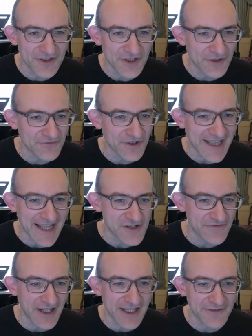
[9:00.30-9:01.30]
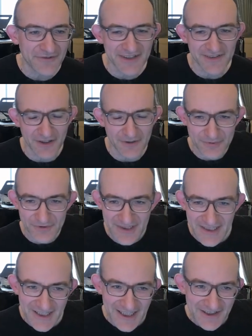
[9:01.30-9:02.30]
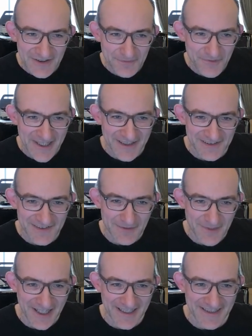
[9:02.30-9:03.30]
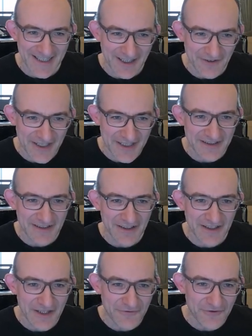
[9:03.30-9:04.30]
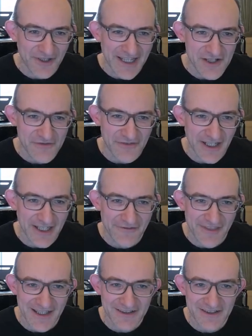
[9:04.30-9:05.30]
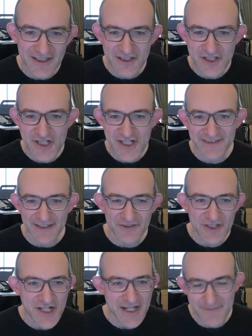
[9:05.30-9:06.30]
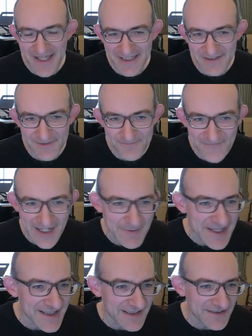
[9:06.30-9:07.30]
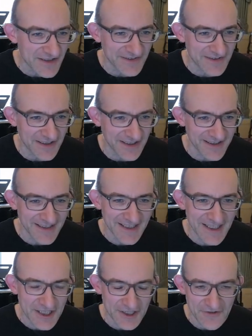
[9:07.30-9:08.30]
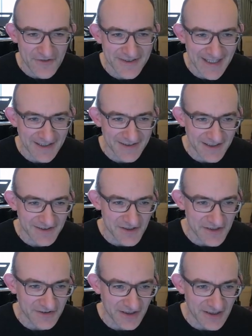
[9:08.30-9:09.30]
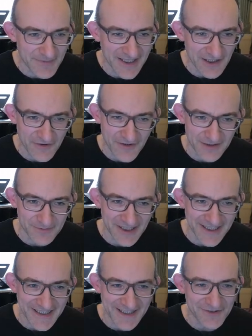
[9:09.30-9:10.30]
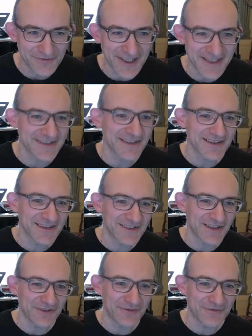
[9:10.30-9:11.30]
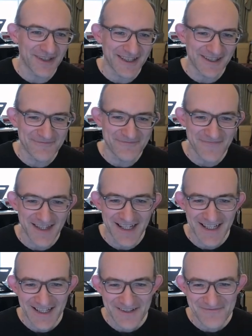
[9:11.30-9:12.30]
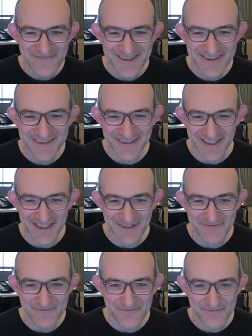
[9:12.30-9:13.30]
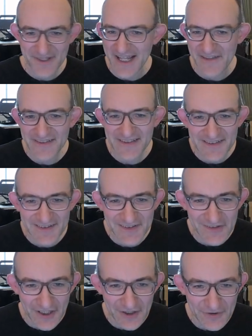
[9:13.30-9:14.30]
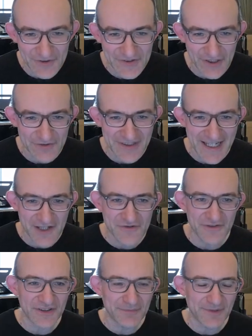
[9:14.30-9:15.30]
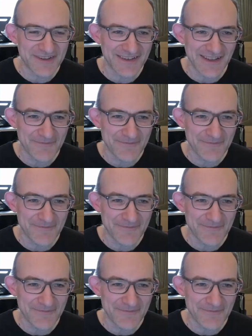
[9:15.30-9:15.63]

you know, rook h5, for example, springs to mind now. And if rook h5, then g7 checkmate. I mean, there's just, you know, the tactics are just going to be incredible, I guess, right? So, but yeah, this is so, so dangerous. But